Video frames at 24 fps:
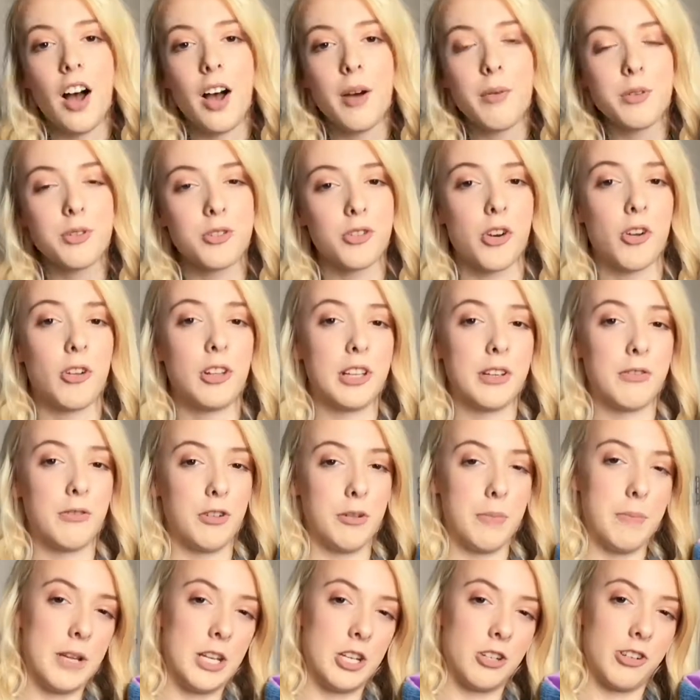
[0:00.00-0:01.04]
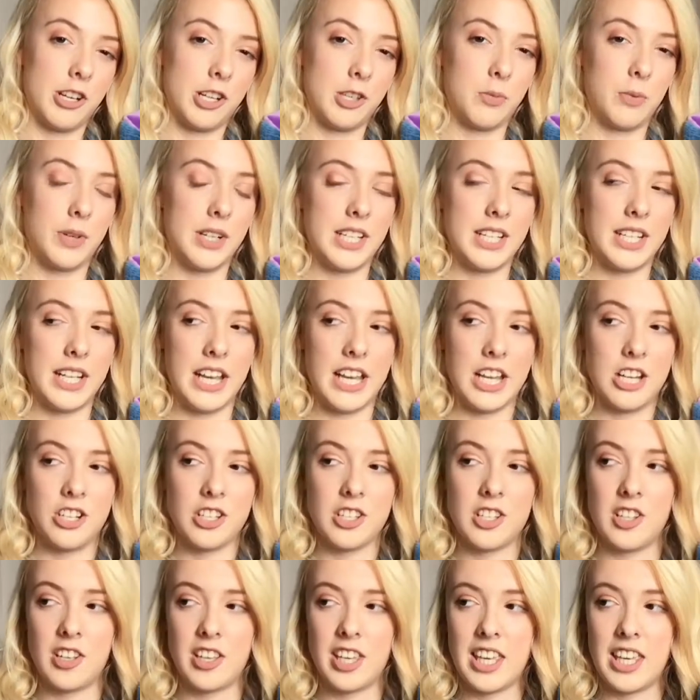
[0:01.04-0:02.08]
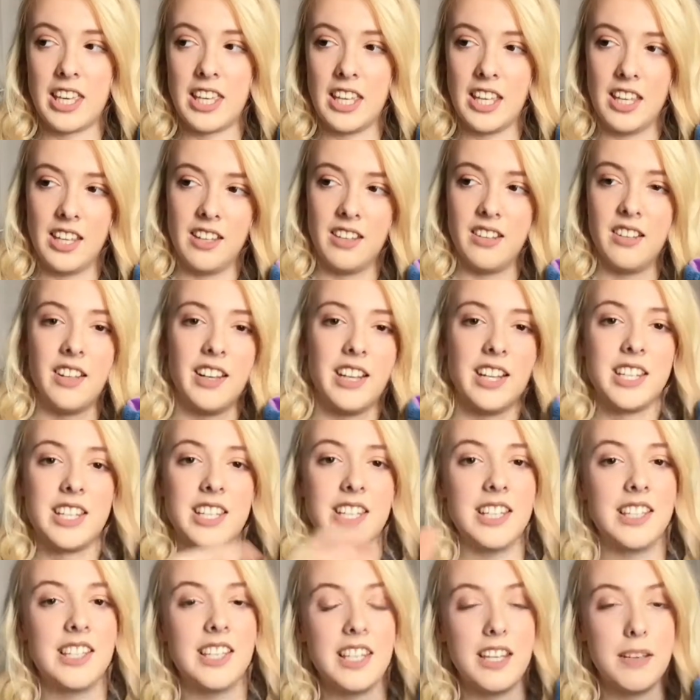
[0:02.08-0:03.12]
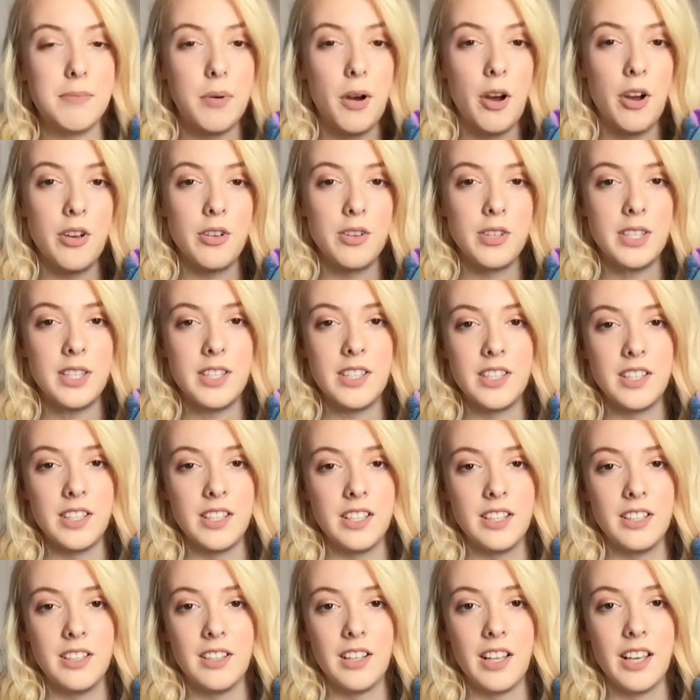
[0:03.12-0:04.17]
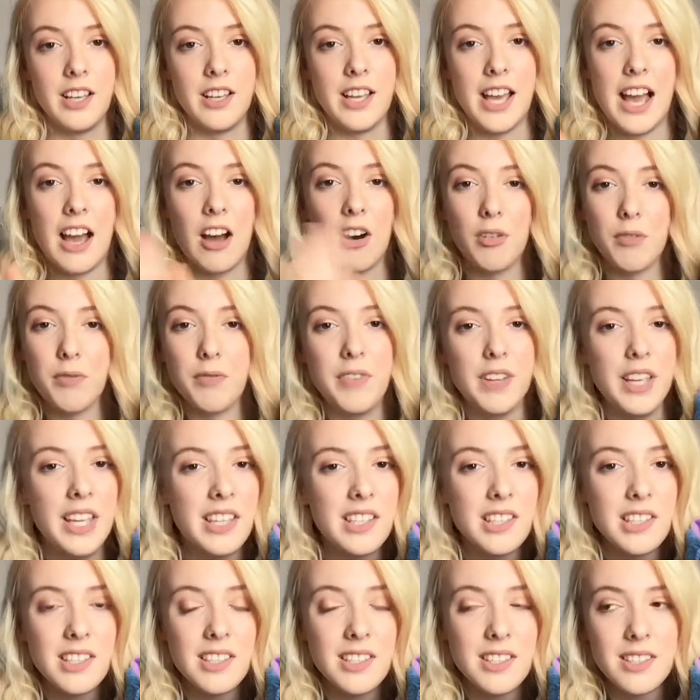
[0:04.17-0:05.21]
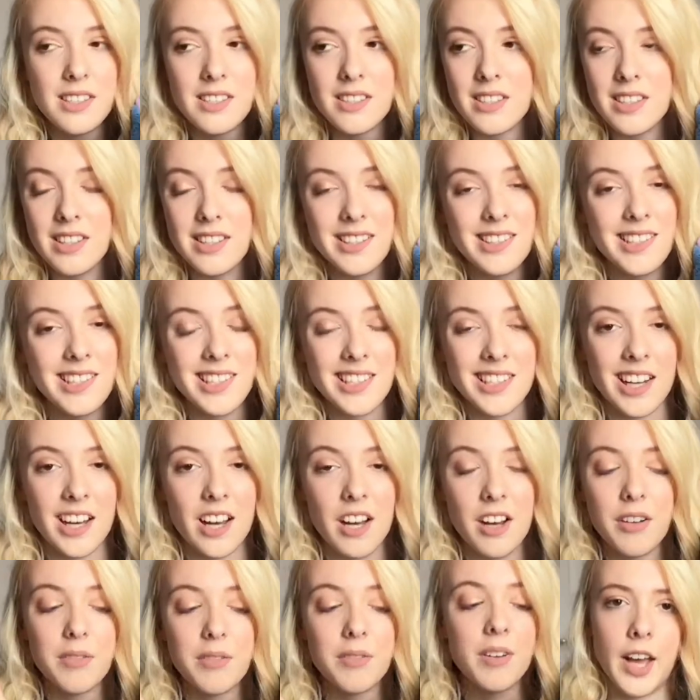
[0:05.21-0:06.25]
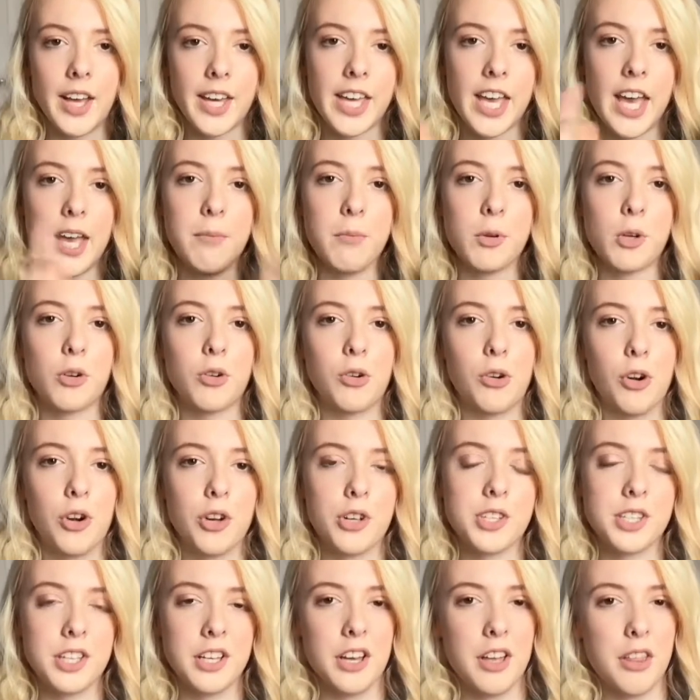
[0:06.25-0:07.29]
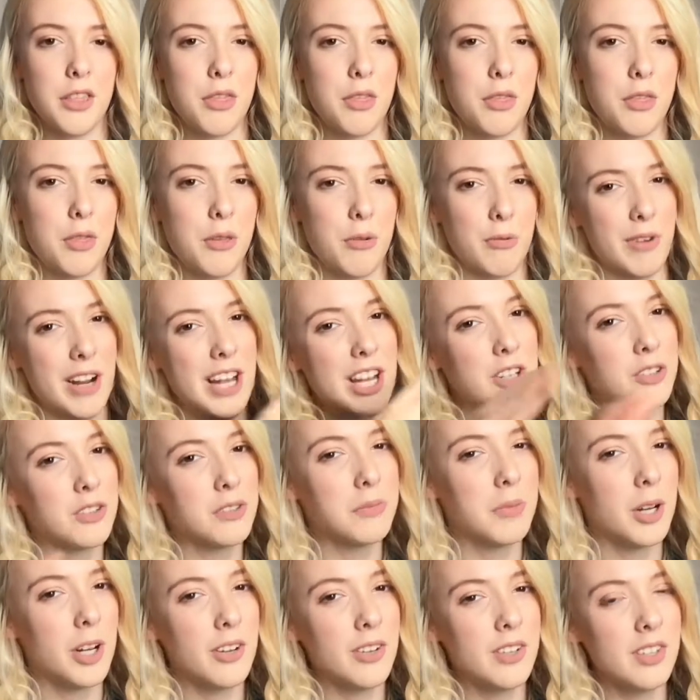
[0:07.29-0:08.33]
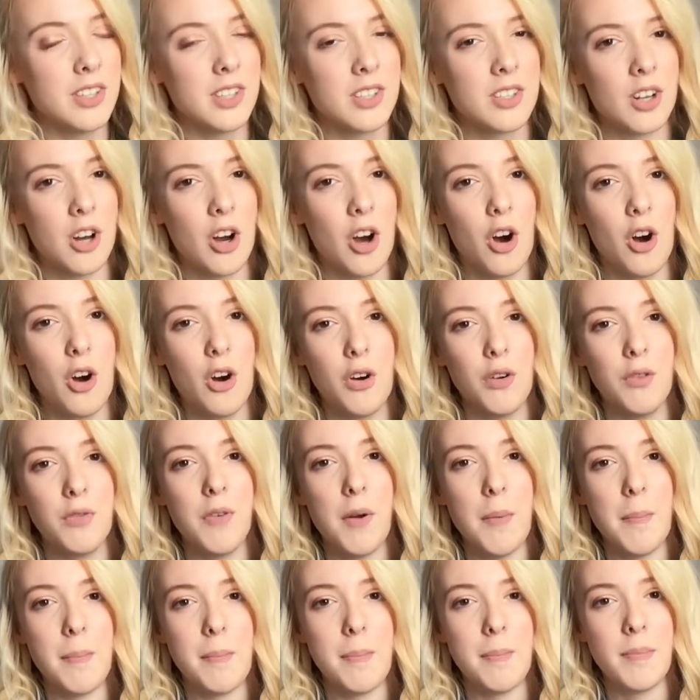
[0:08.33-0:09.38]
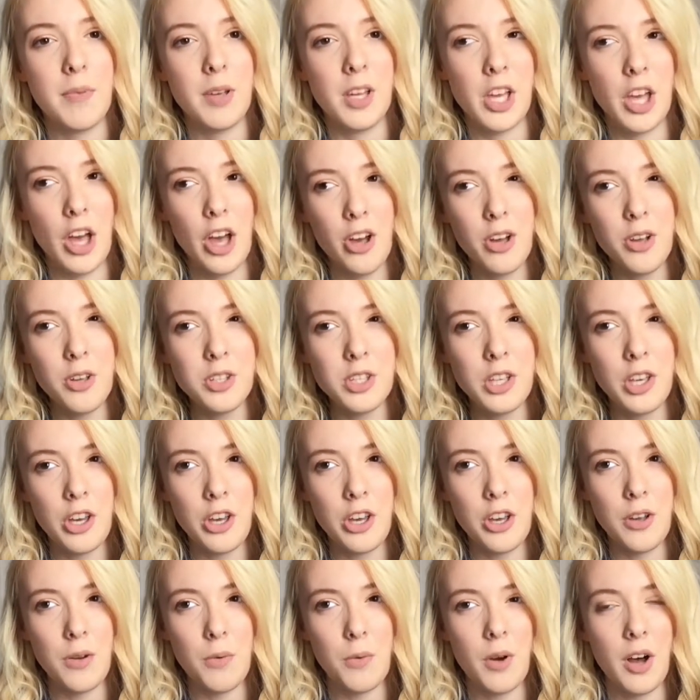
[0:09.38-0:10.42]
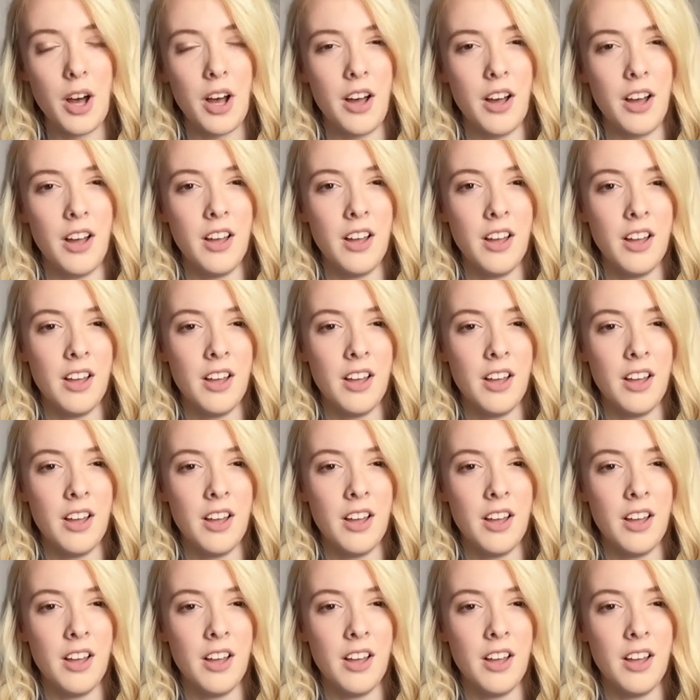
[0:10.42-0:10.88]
I was scrolling through Pinterest one day, just looking at like Disney posts and like outfits and stuff. I came across a thread almost of girls who were